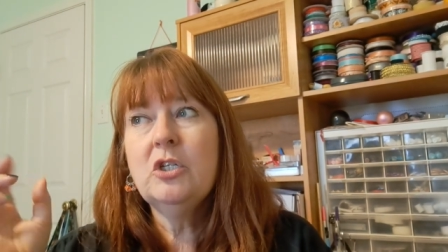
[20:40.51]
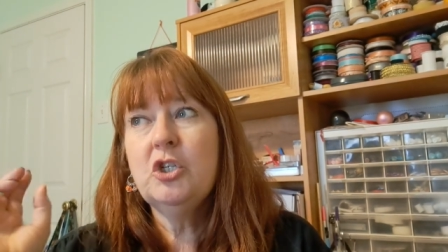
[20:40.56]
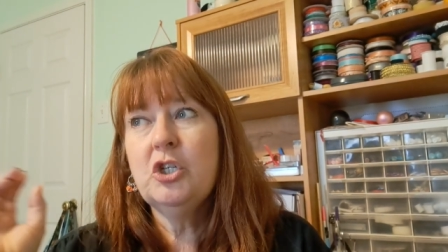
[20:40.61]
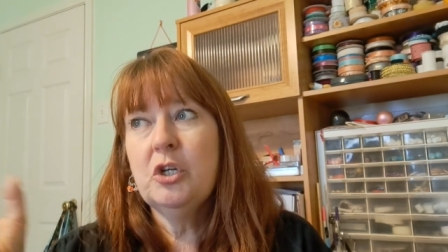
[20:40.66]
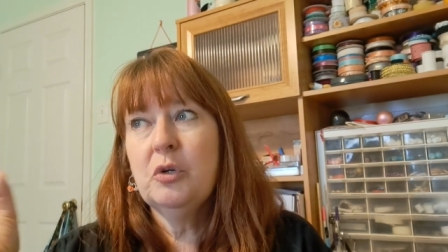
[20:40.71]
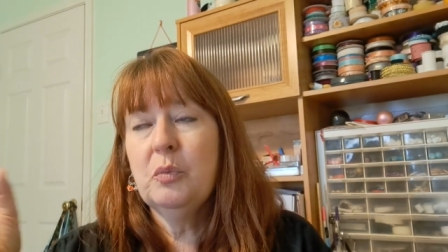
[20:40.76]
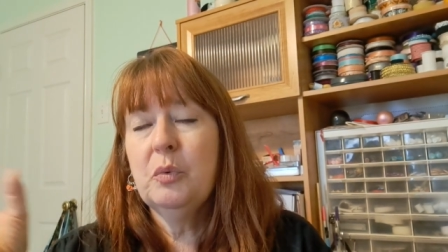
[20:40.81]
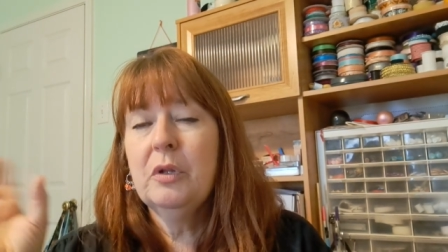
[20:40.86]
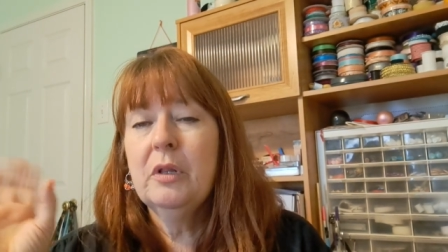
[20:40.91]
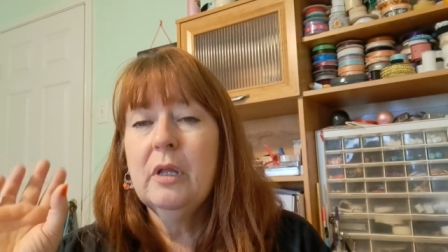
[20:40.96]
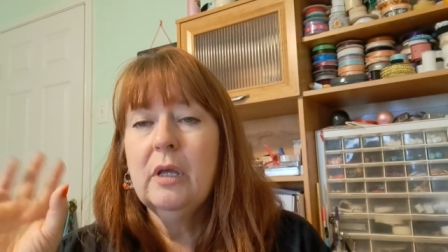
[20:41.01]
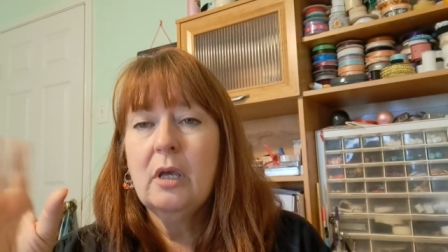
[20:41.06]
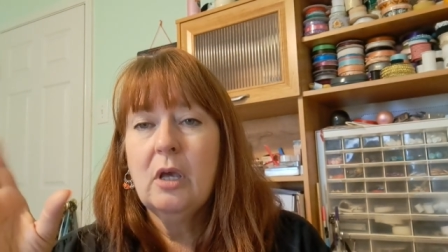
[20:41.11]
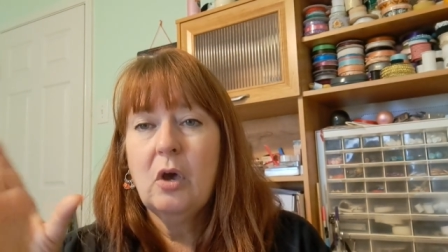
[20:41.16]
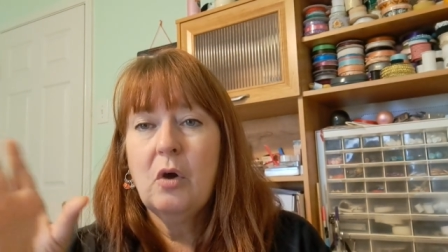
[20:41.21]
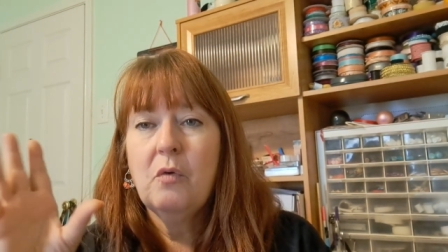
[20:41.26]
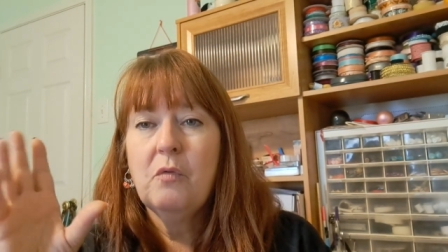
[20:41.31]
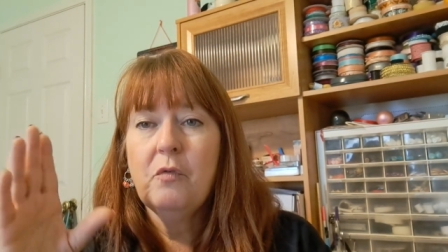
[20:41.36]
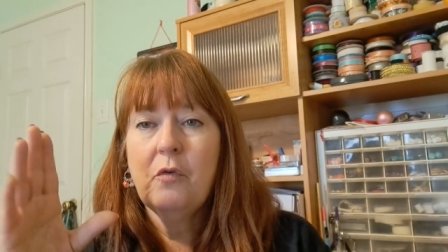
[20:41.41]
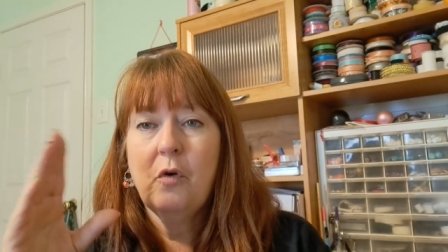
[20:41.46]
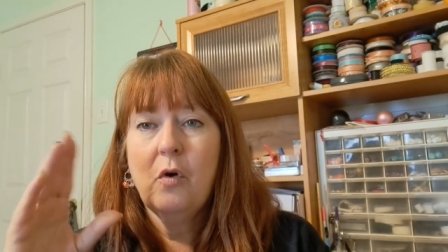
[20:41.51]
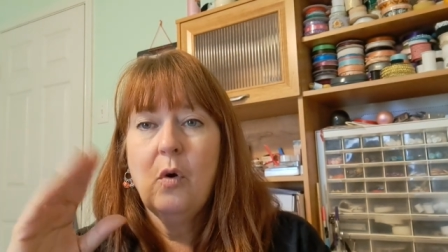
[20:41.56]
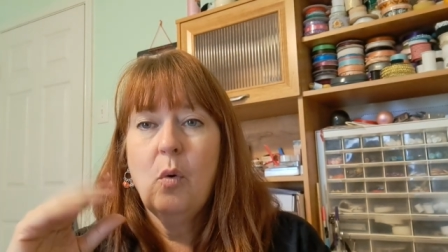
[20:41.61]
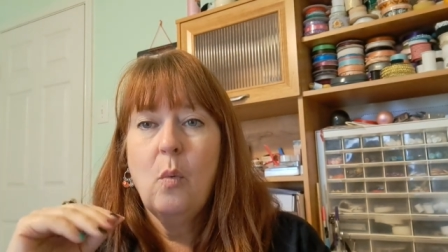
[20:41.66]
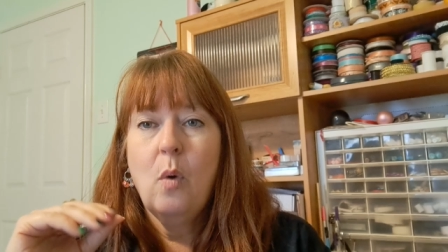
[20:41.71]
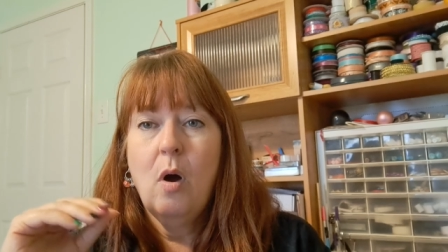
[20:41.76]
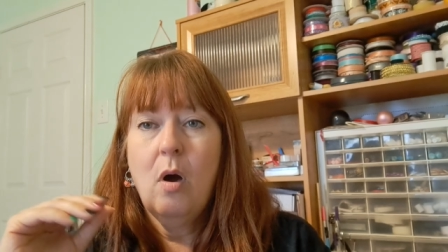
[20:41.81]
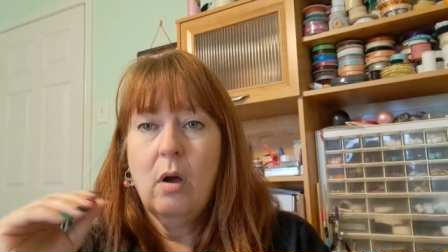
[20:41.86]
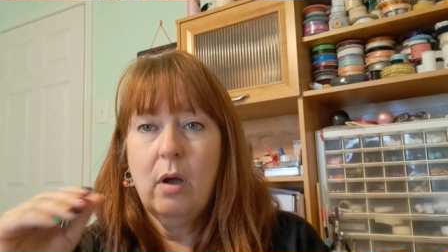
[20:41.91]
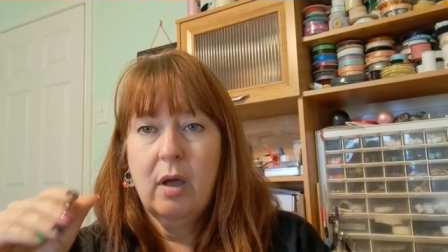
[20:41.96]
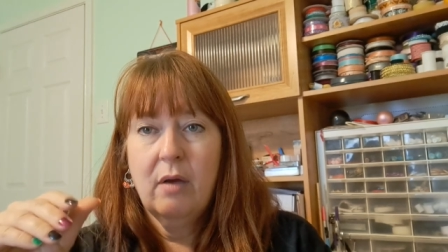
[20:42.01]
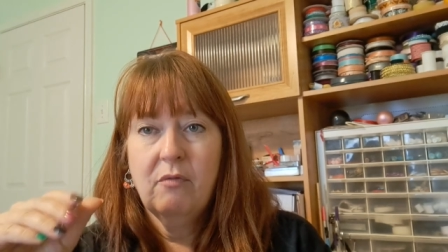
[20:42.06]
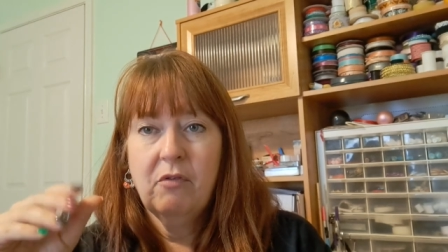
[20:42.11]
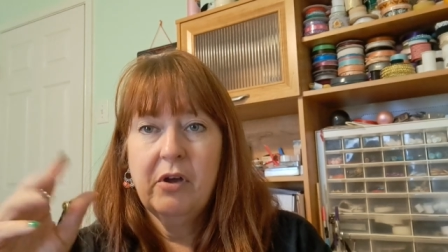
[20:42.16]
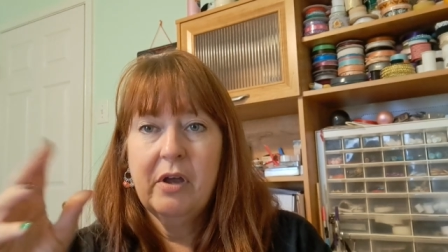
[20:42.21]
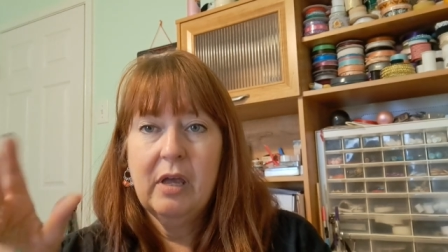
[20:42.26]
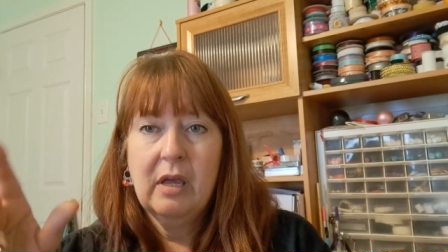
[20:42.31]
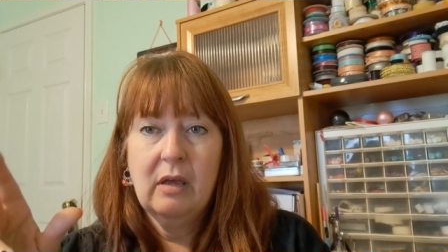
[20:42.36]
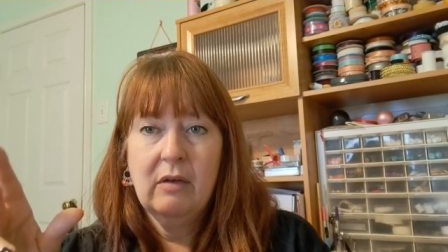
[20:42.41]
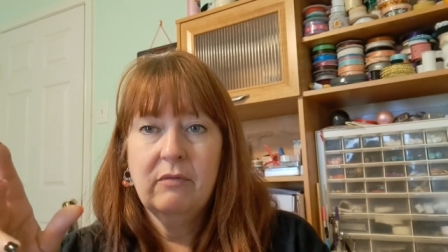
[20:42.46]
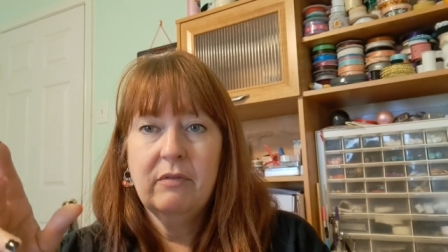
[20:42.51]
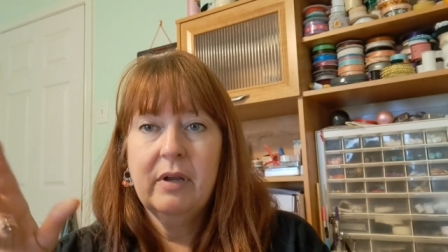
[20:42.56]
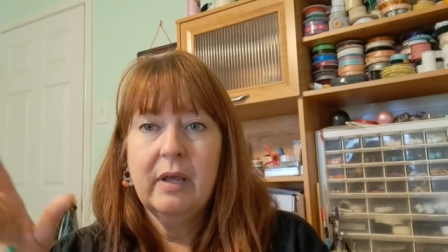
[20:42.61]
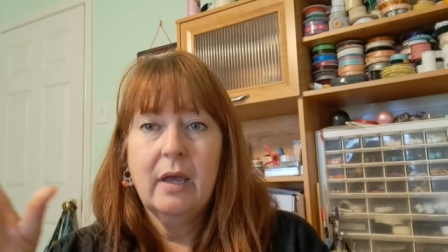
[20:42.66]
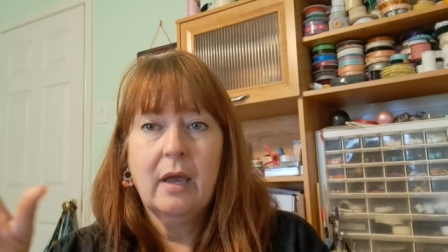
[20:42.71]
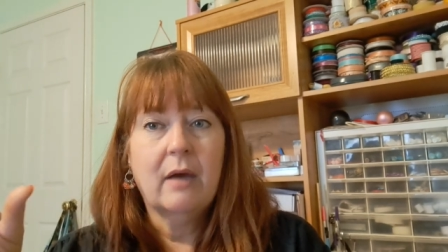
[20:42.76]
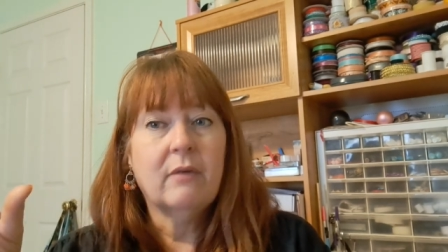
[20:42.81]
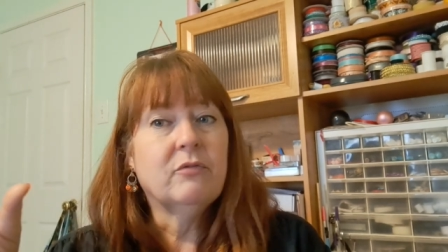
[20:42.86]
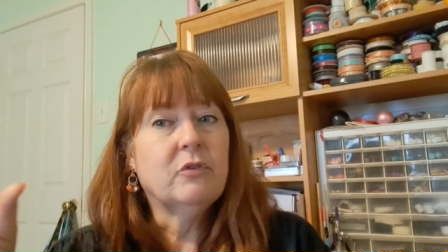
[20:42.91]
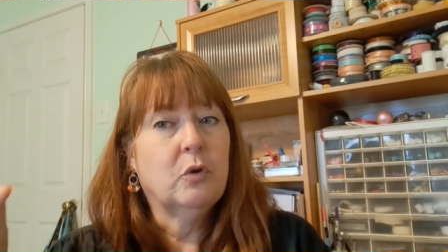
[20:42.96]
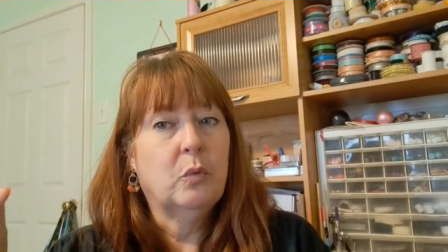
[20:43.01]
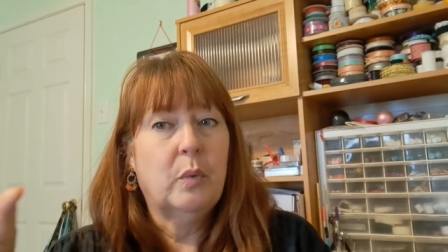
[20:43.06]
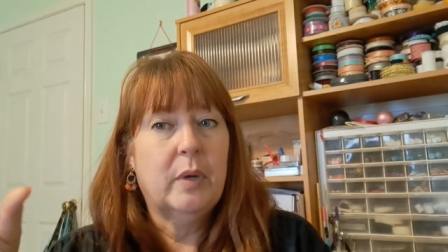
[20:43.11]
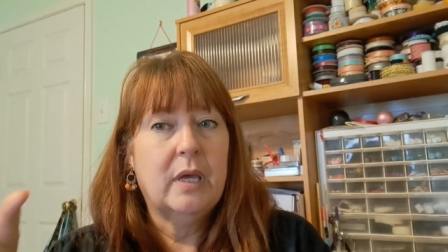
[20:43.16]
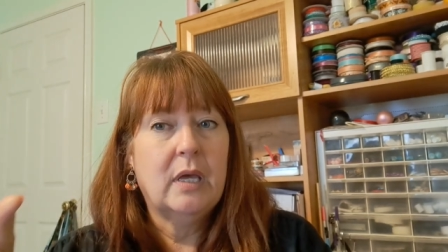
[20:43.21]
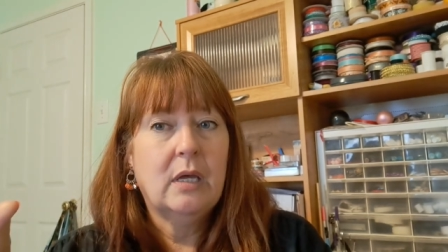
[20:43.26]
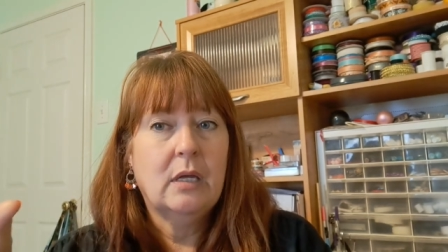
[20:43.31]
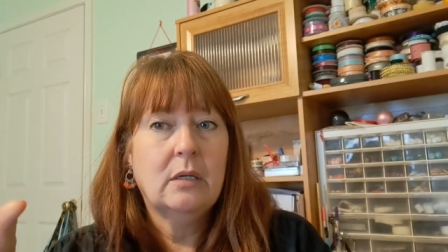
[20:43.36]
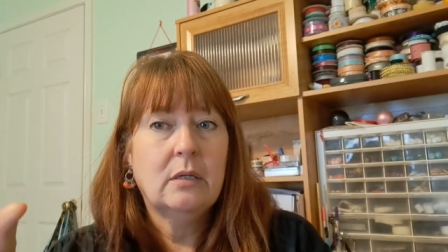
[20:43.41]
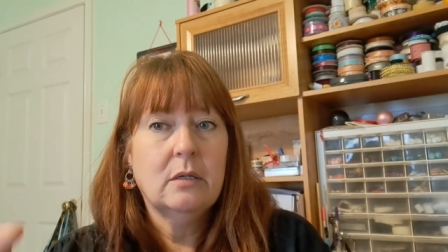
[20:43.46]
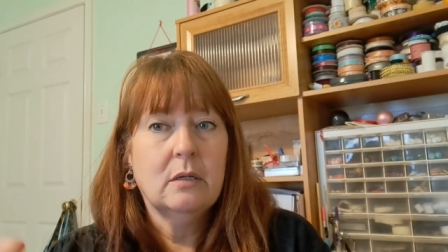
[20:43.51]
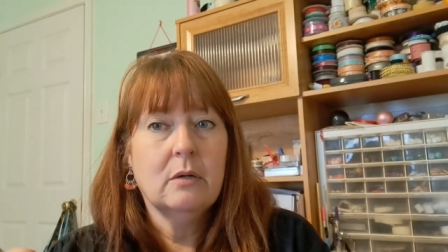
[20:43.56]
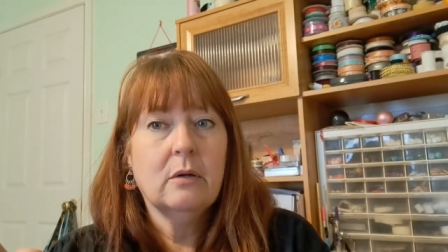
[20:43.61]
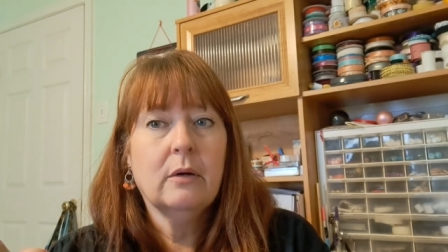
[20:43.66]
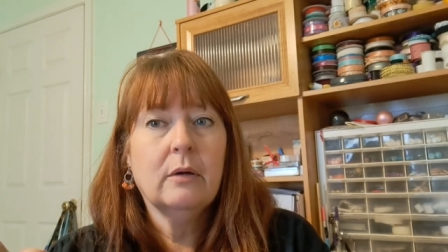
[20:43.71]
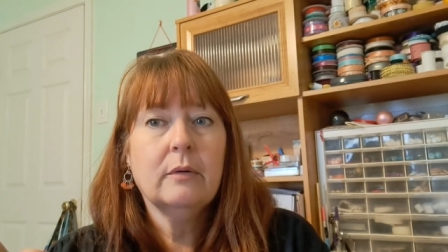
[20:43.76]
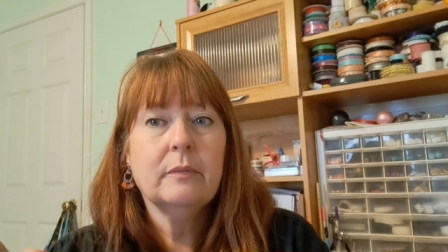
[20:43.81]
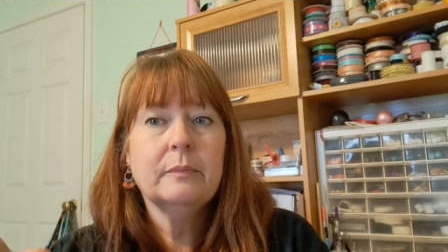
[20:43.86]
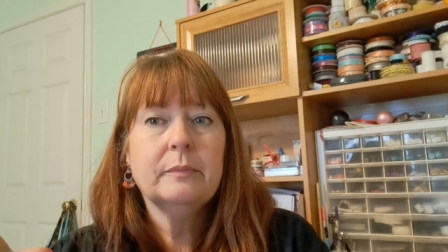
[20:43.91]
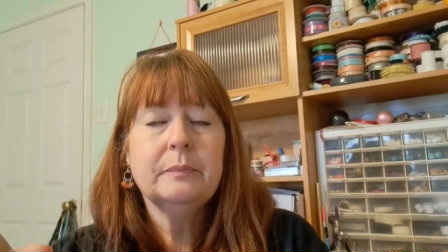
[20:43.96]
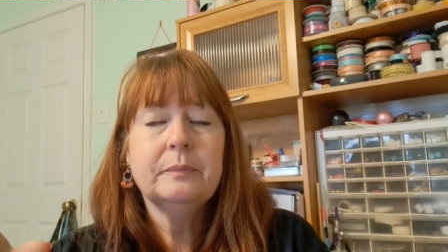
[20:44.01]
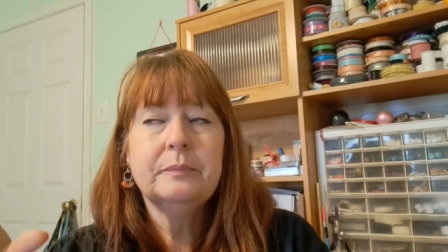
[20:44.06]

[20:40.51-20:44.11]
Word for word: generally go for a walk every evening after we eat dinner.